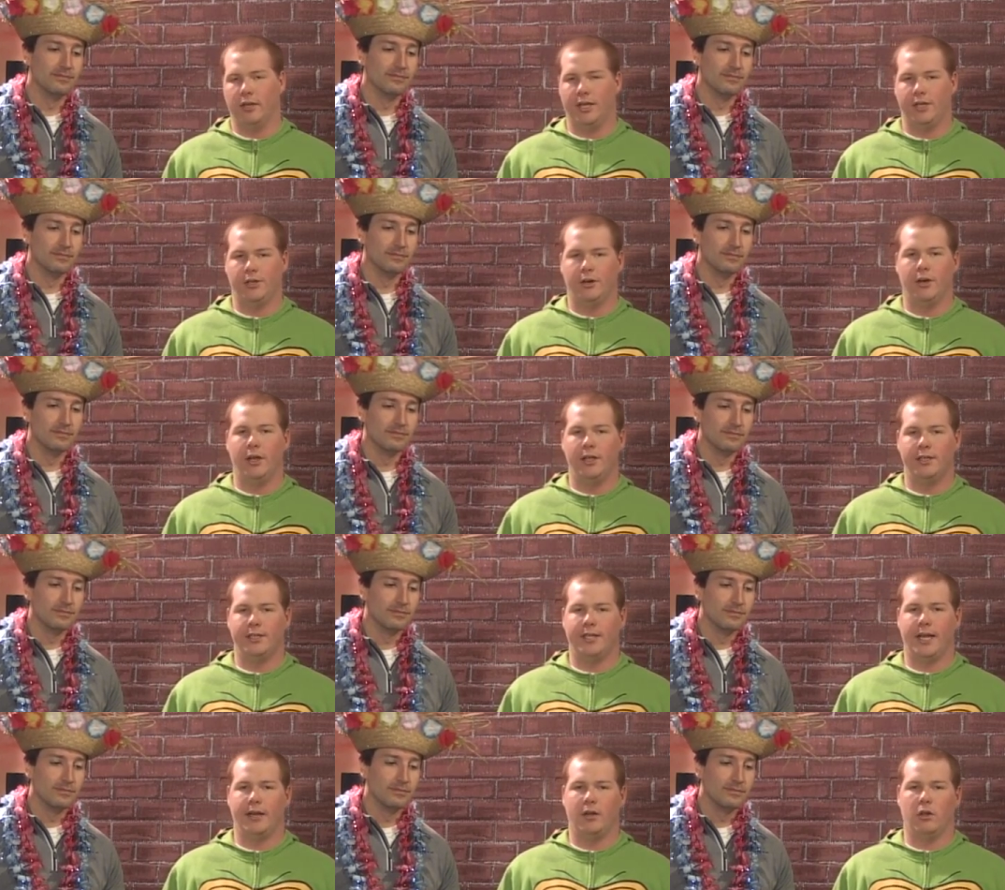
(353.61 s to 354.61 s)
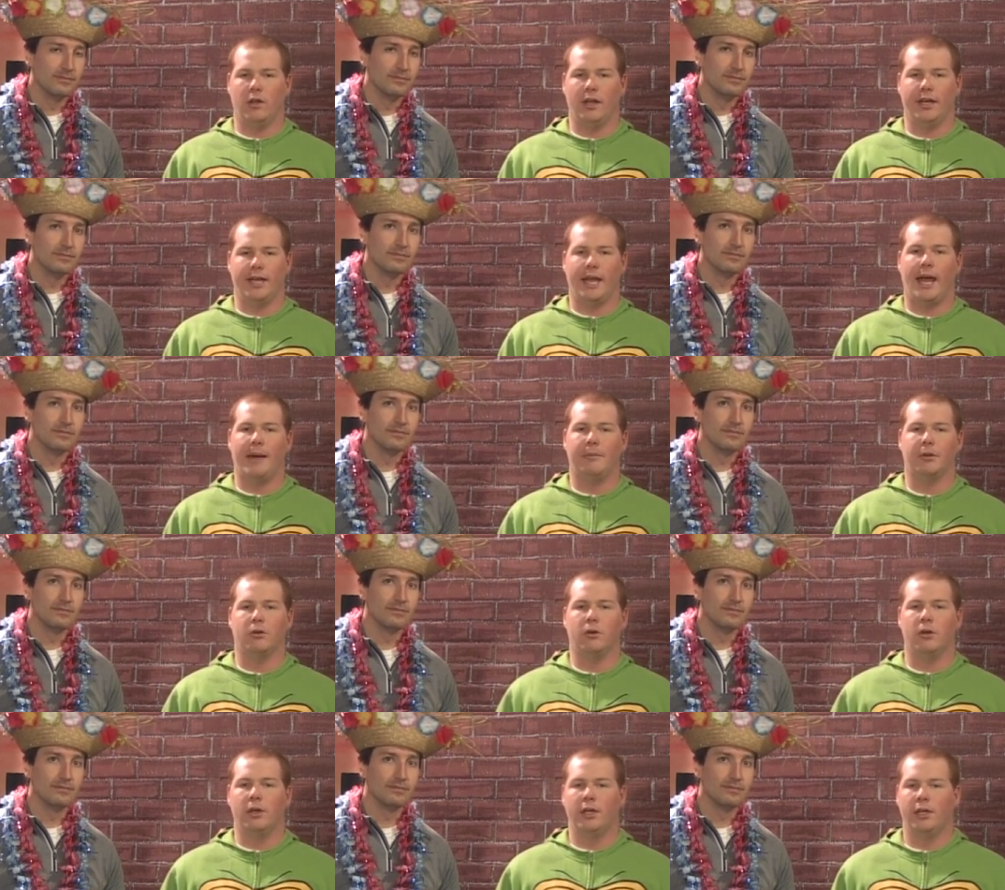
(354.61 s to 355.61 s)
Speaker 1: Glacier, Sentinel, and
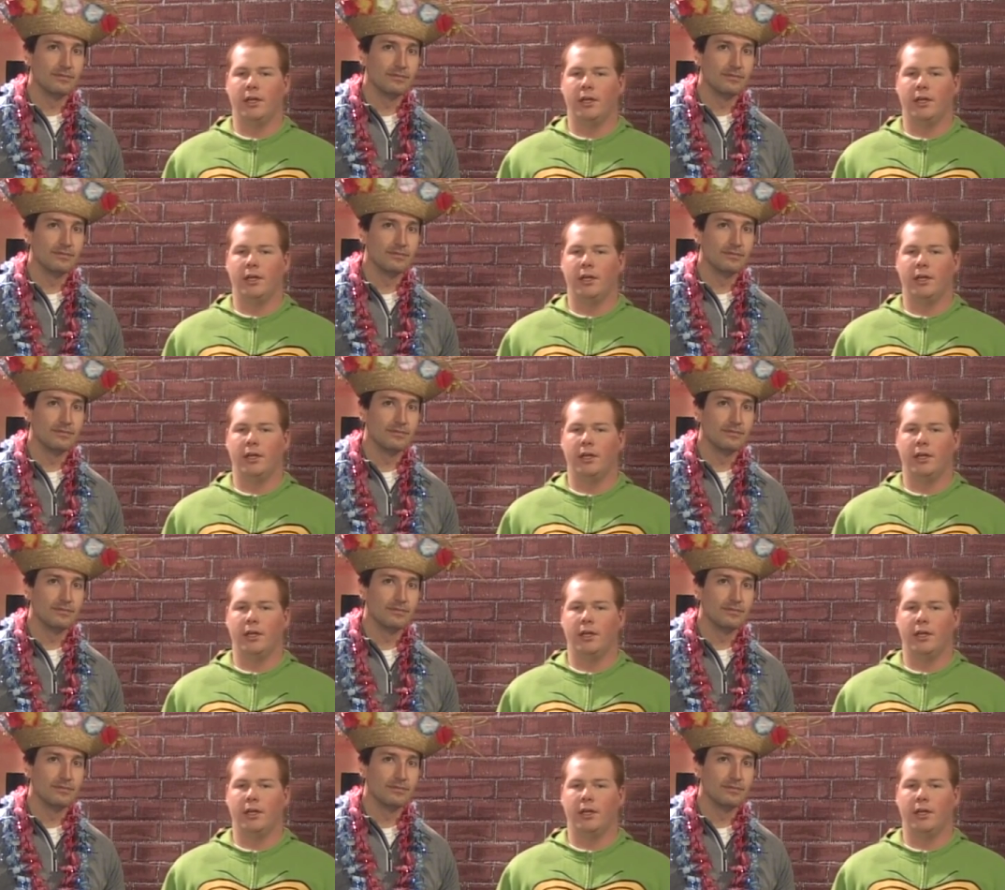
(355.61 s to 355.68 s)
Capital.